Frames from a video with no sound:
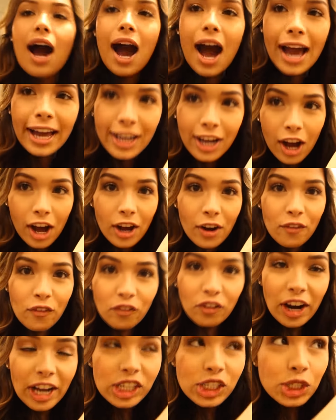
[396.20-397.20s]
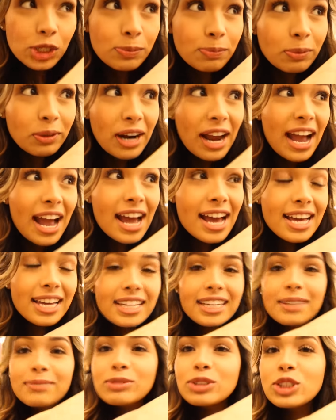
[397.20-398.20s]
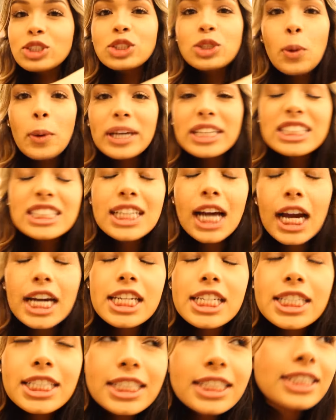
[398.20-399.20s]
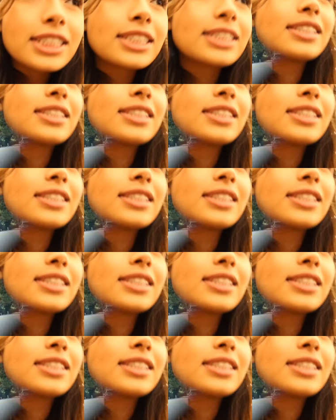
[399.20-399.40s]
I got French bread. I'm so excited.